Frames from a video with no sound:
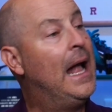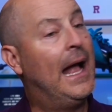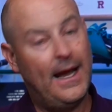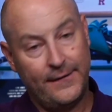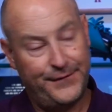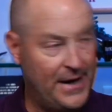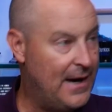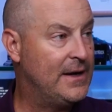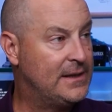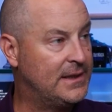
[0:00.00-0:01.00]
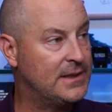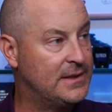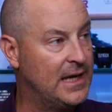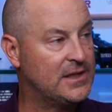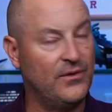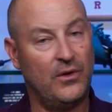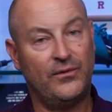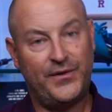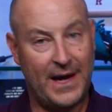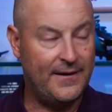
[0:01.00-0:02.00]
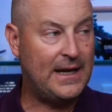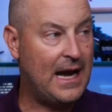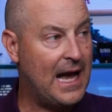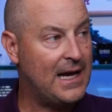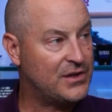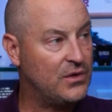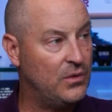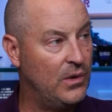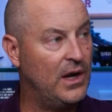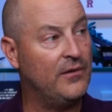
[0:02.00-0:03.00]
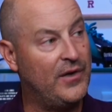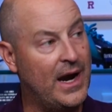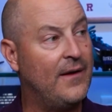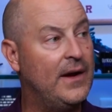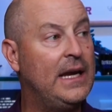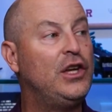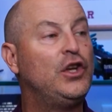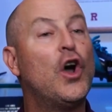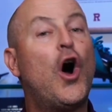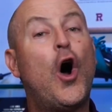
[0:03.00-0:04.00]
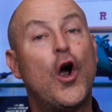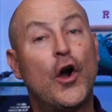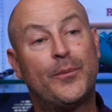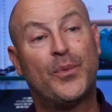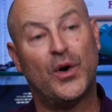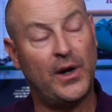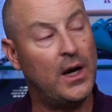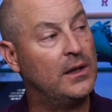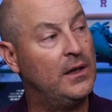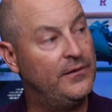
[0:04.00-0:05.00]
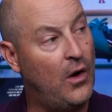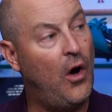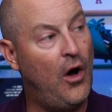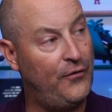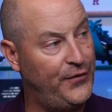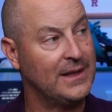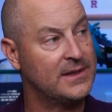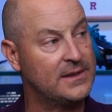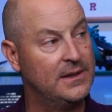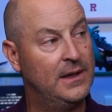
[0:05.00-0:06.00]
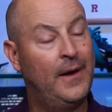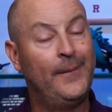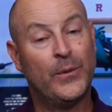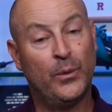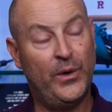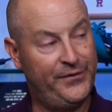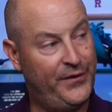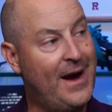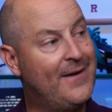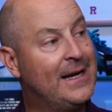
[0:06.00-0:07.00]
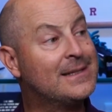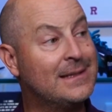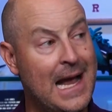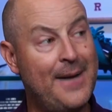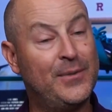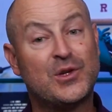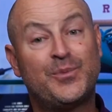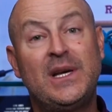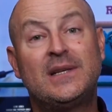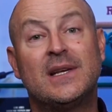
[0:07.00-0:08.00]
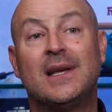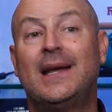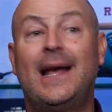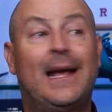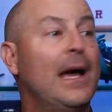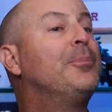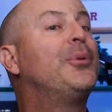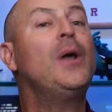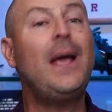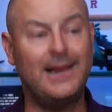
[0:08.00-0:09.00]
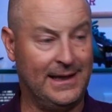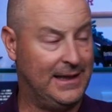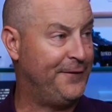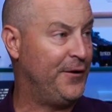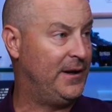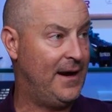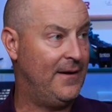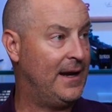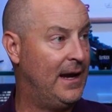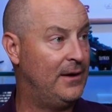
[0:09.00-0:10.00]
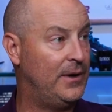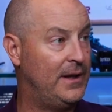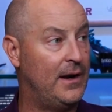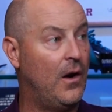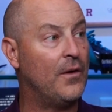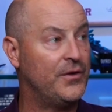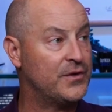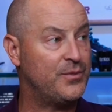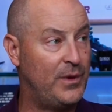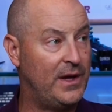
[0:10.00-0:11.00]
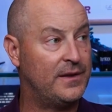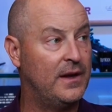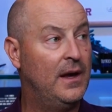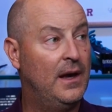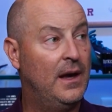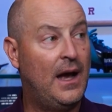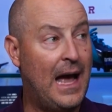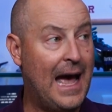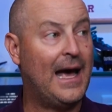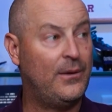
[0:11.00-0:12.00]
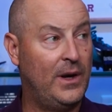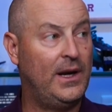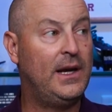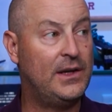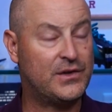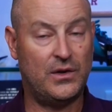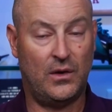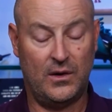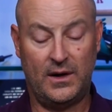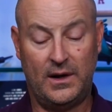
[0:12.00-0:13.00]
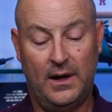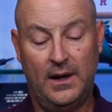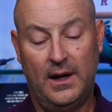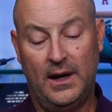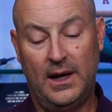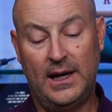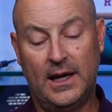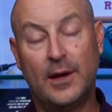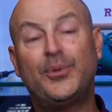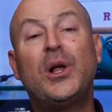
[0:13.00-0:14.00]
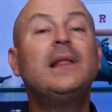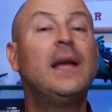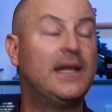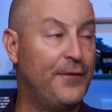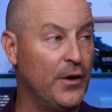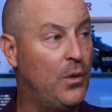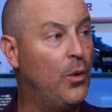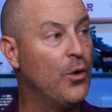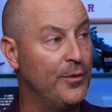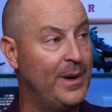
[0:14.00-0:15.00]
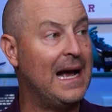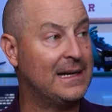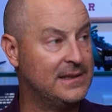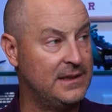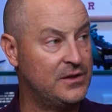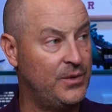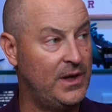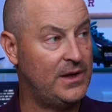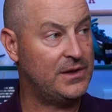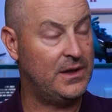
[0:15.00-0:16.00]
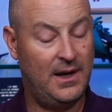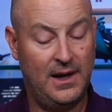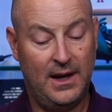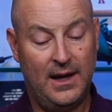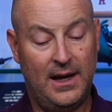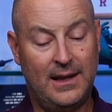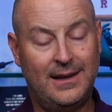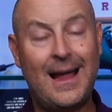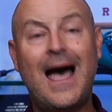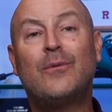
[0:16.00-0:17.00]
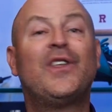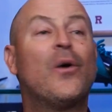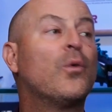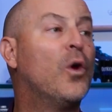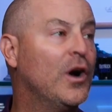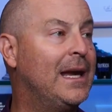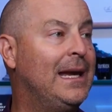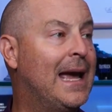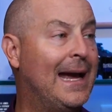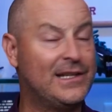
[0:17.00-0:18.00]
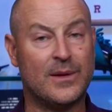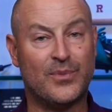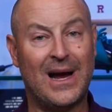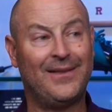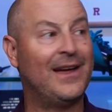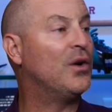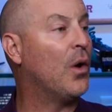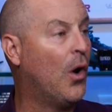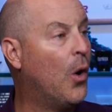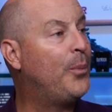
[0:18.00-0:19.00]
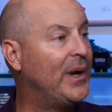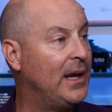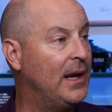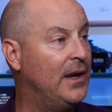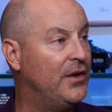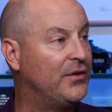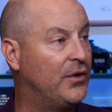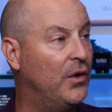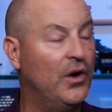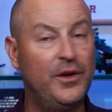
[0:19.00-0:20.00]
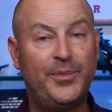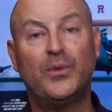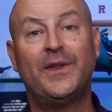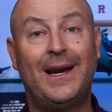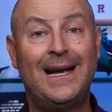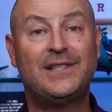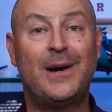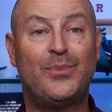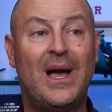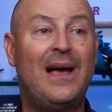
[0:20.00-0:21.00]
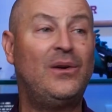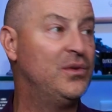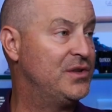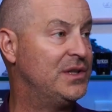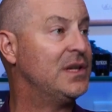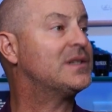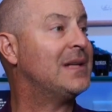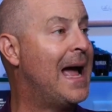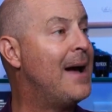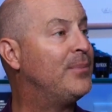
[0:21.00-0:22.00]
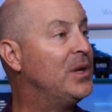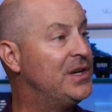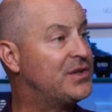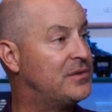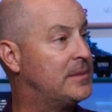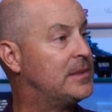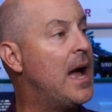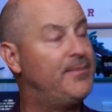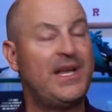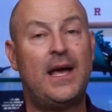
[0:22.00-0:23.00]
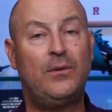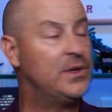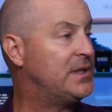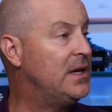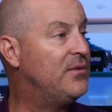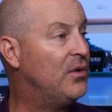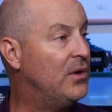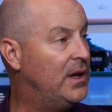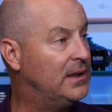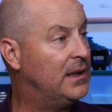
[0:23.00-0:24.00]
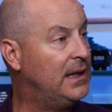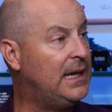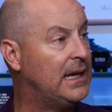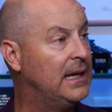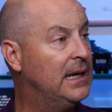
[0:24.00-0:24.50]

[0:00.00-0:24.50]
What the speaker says: a very successful, very high-scoring, very yard-productive offense with very established pieces in a completely different Derrick Henry than Arthur Smith had when he started. In a completely different quarterback situation. Not with a rookie A.J. Brown that you're hoping is good, but with an A.J. Brown who's an established top 10 receiver in the league.